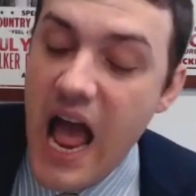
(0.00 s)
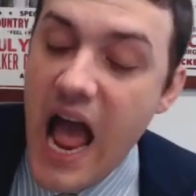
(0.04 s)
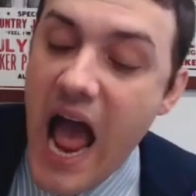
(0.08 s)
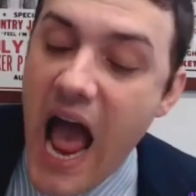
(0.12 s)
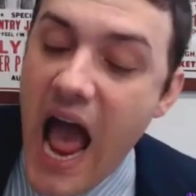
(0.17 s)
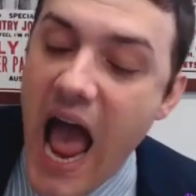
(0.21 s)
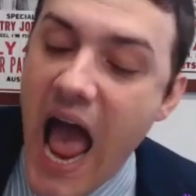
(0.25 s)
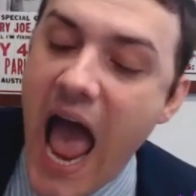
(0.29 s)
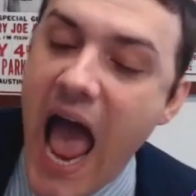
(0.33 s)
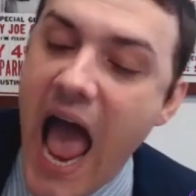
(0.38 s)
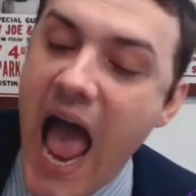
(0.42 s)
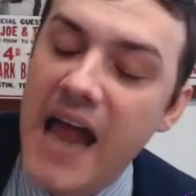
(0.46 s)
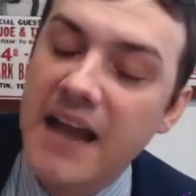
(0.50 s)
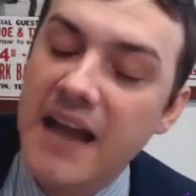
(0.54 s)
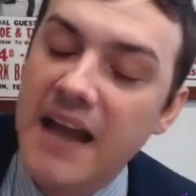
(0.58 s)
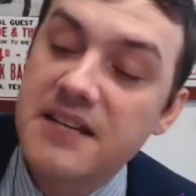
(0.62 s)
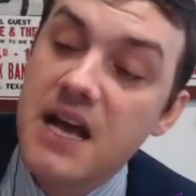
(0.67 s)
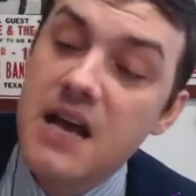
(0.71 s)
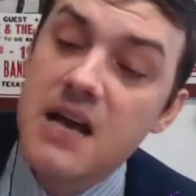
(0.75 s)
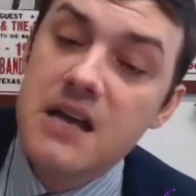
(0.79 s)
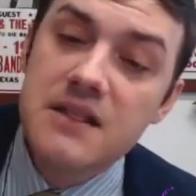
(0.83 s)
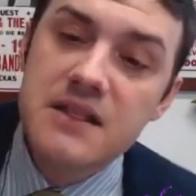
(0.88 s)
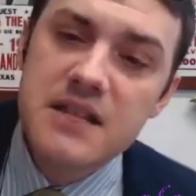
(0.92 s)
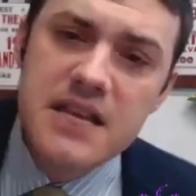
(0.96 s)
and
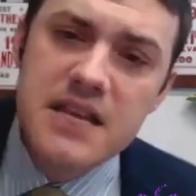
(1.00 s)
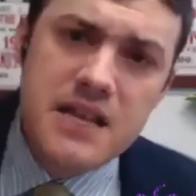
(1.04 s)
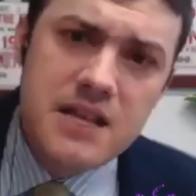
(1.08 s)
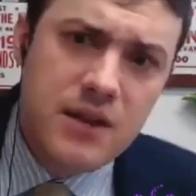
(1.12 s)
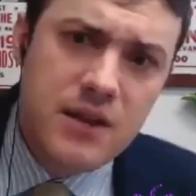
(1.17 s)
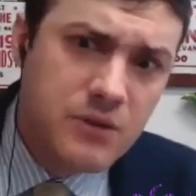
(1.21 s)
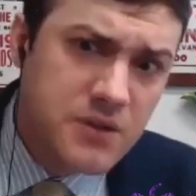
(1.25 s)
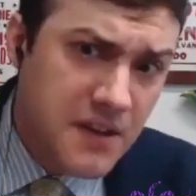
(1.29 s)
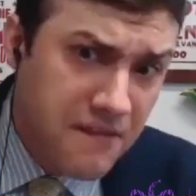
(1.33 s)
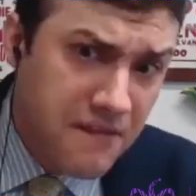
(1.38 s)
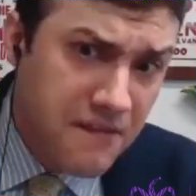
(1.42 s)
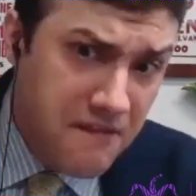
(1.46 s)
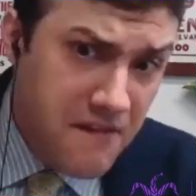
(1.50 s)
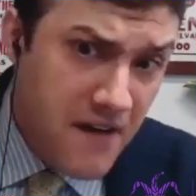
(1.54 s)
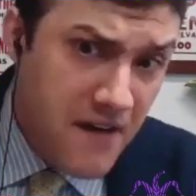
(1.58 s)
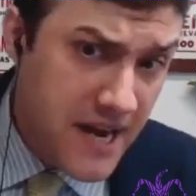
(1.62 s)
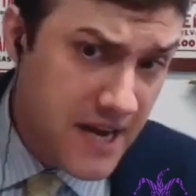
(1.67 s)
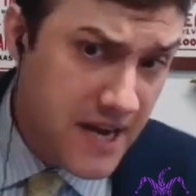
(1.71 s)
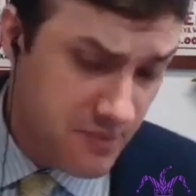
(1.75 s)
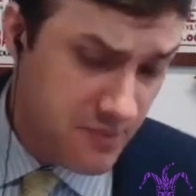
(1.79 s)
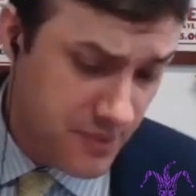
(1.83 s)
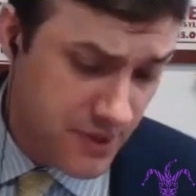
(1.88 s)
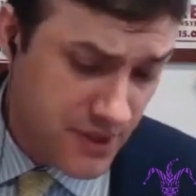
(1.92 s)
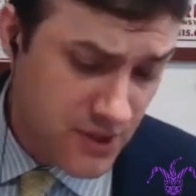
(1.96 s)
there was a
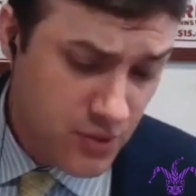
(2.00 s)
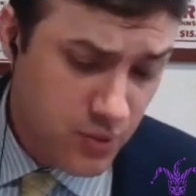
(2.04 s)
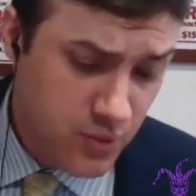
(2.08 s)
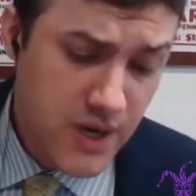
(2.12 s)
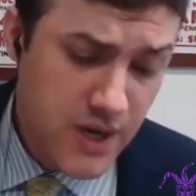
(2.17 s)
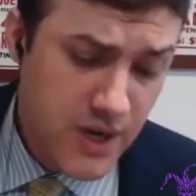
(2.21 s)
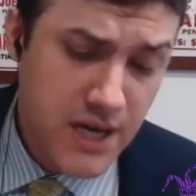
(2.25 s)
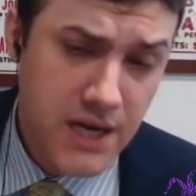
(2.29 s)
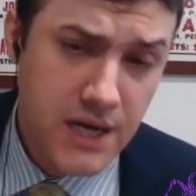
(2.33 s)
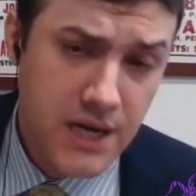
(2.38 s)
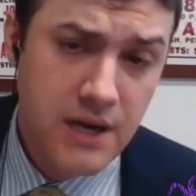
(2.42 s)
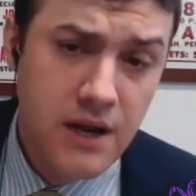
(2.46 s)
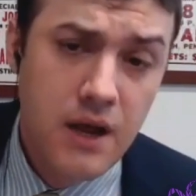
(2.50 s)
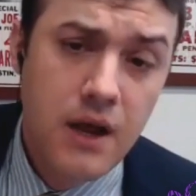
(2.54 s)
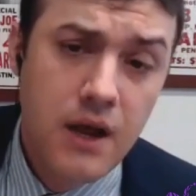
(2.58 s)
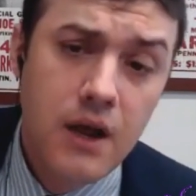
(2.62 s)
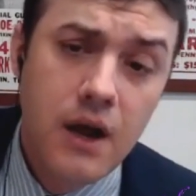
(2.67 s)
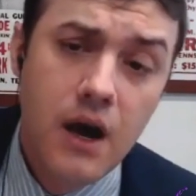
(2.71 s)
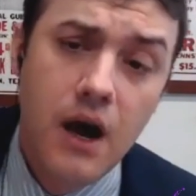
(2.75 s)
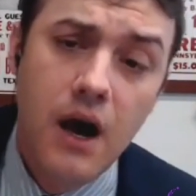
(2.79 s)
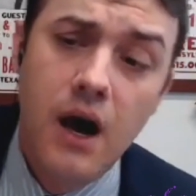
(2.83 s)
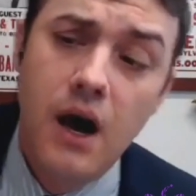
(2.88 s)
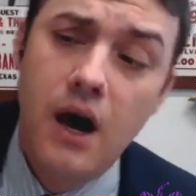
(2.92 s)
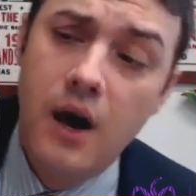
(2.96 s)
fight between
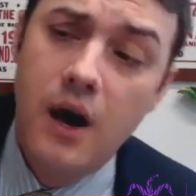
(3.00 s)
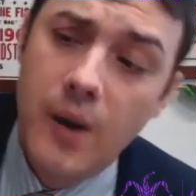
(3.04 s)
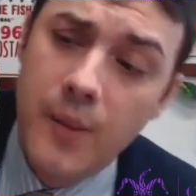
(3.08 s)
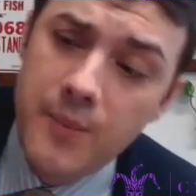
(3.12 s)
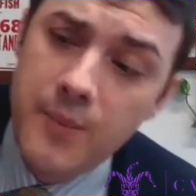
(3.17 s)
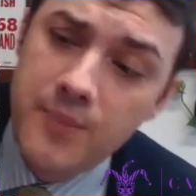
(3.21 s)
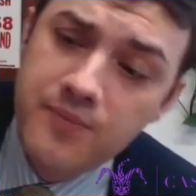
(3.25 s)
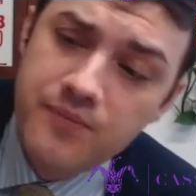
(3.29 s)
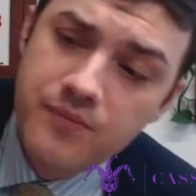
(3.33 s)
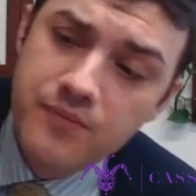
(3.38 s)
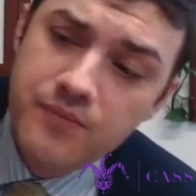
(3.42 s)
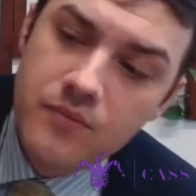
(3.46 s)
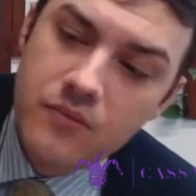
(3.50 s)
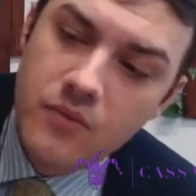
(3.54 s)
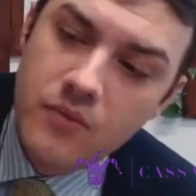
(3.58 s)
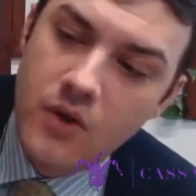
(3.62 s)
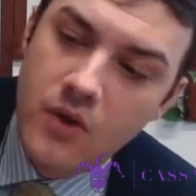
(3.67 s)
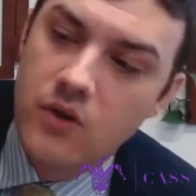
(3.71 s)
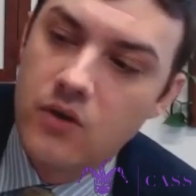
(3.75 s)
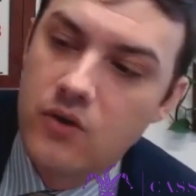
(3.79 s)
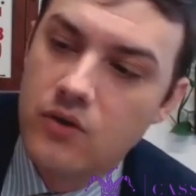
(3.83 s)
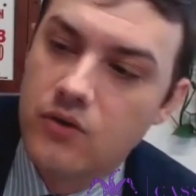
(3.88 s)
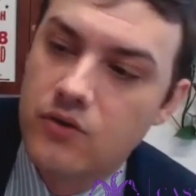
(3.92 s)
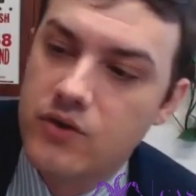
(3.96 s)

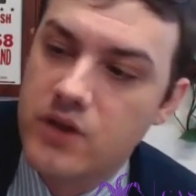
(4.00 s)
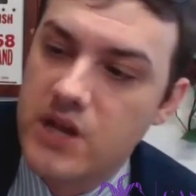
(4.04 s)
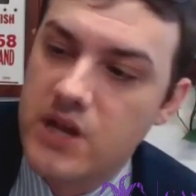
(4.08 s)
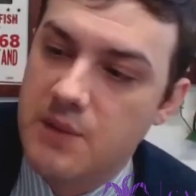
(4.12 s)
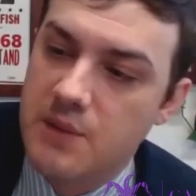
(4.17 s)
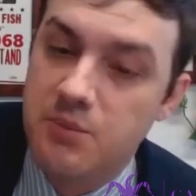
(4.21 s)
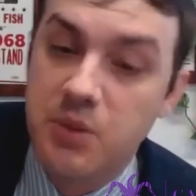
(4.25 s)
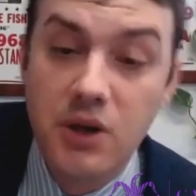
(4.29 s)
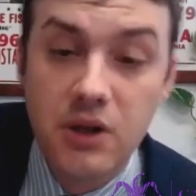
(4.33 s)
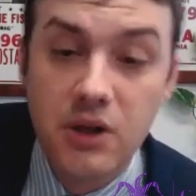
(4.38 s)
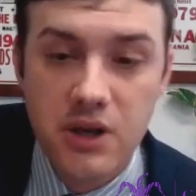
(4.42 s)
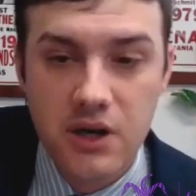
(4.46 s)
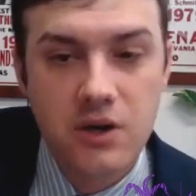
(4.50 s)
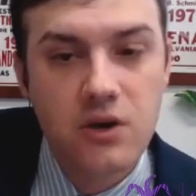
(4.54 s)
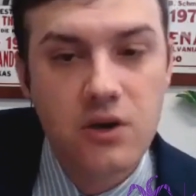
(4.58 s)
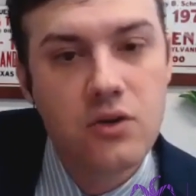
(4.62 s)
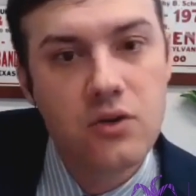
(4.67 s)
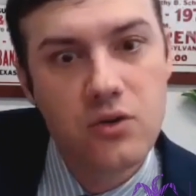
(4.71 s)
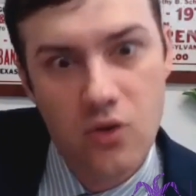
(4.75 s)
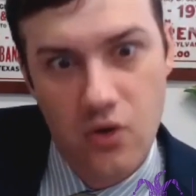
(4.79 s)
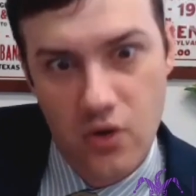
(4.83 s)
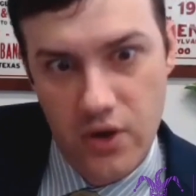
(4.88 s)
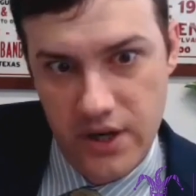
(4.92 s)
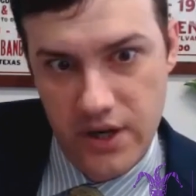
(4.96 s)
the
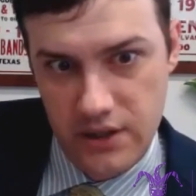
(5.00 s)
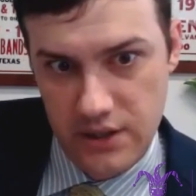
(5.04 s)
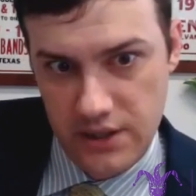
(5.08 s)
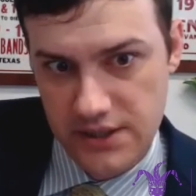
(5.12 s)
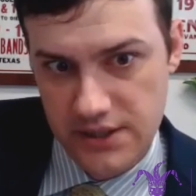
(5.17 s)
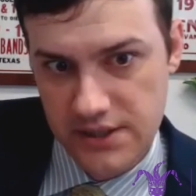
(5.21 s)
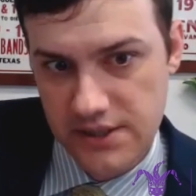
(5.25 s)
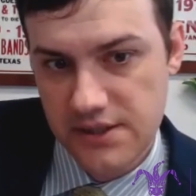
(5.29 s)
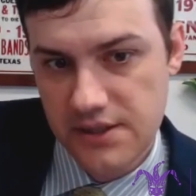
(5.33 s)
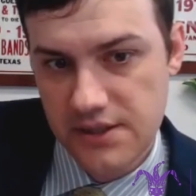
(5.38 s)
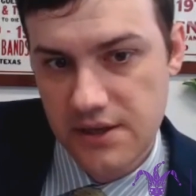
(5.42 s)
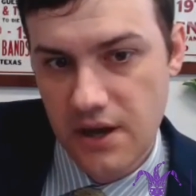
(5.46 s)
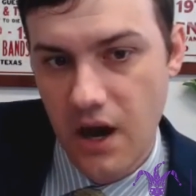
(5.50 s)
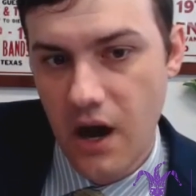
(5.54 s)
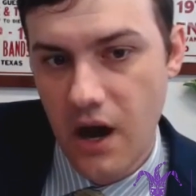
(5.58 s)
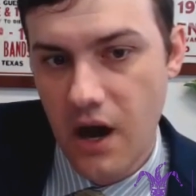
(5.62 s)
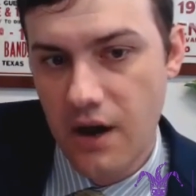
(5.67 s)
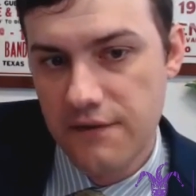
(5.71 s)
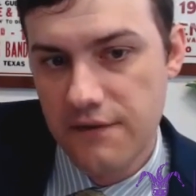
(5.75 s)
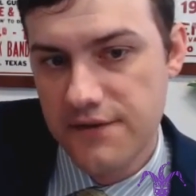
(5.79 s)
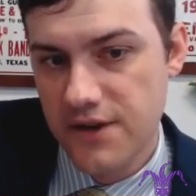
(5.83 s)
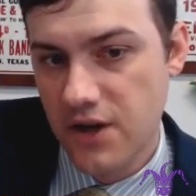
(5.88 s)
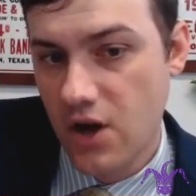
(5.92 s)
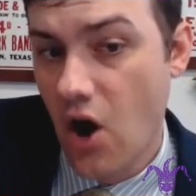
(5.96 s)
political loyalists
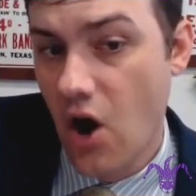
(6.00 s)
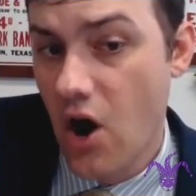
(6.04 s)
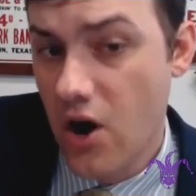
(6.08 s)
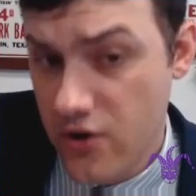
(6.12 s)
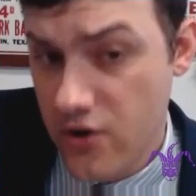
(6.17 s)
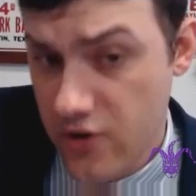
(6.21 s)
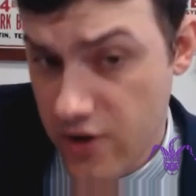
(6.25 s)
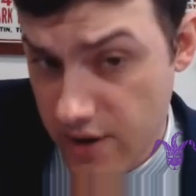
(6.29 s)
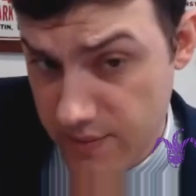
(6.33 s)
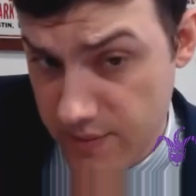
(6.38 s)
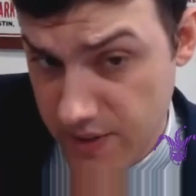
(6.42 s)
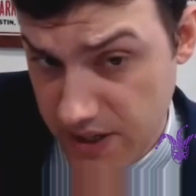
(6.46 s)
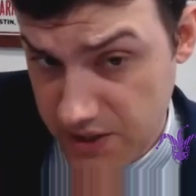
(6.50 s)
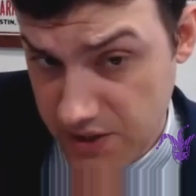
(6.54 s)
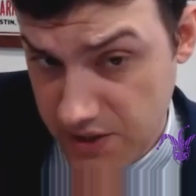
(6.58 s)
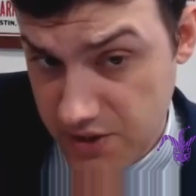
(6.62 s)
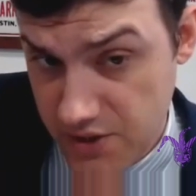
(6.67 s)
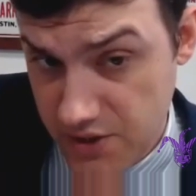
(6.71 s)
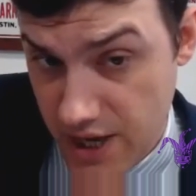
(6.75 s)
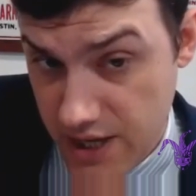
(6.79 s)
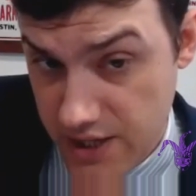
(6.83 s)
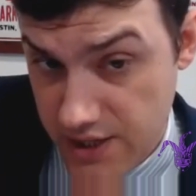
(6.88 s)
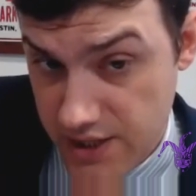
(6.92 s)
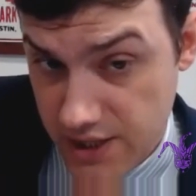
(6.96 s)
of the Carter
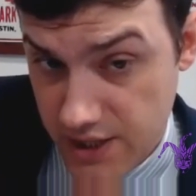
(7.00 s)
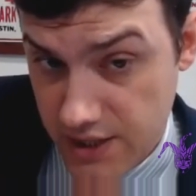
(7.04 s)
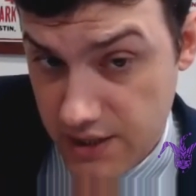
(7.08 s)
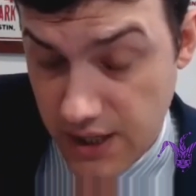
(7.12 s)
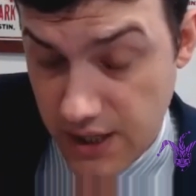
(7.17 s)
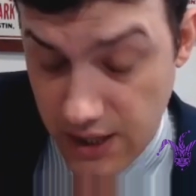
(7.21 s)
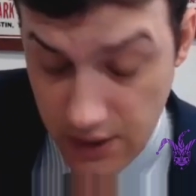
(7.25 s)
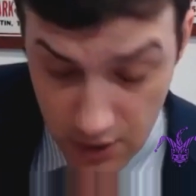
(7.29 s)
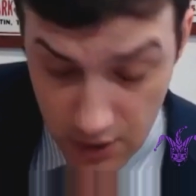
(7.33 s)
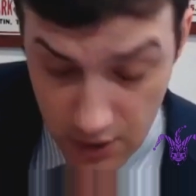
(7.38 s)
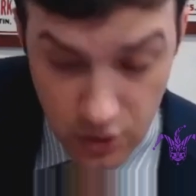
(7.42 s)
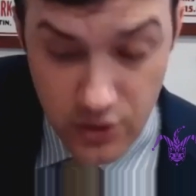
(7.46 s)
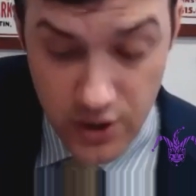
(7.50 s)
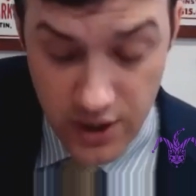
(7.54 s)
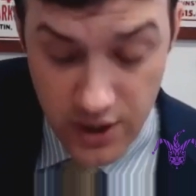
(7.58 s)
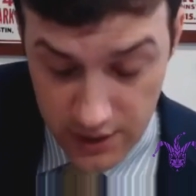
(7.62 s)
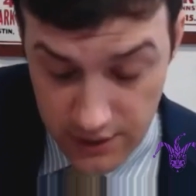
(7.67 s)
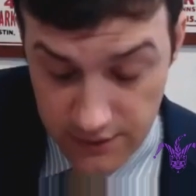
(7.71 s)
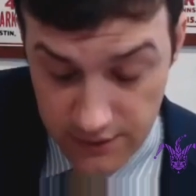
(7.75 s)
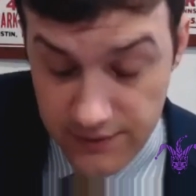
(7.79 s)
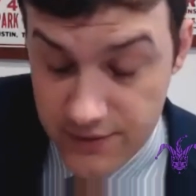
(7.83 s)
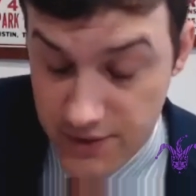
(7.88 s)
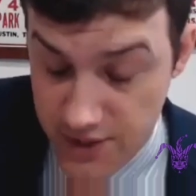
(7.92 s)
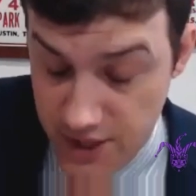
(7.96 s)
administration,
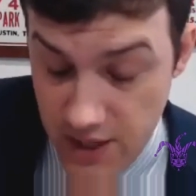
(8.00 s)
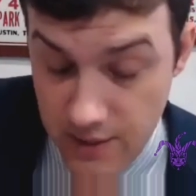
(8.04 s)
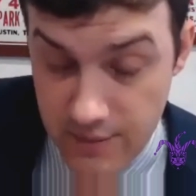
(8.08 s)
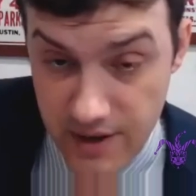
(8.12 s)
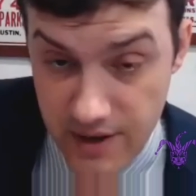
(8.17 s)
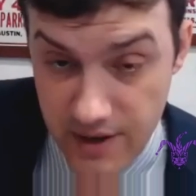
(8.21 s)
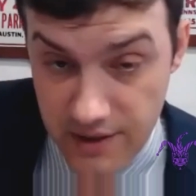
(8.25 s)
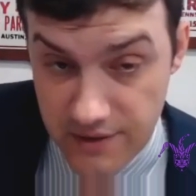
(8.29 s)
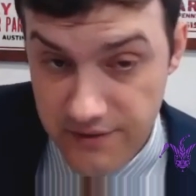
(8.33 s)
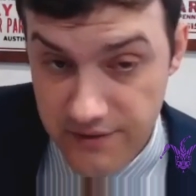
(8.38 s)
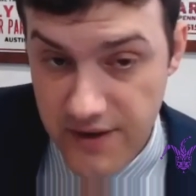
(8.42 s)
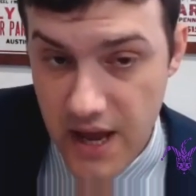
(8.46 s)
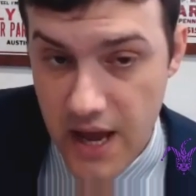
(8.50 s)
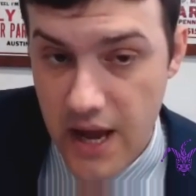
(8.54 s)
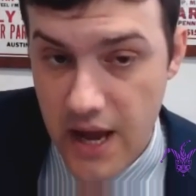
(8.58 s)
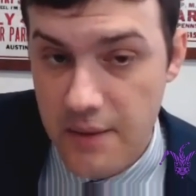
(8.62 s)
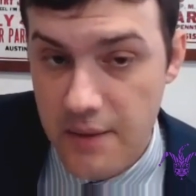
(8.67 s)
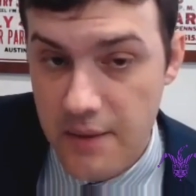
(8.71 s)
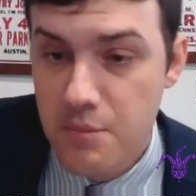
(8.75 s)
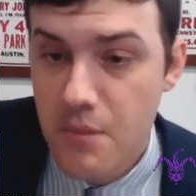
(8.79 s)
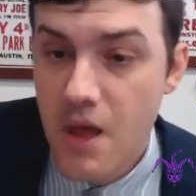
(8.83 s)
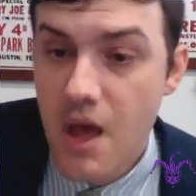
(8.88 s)
including the chairman of the Fed,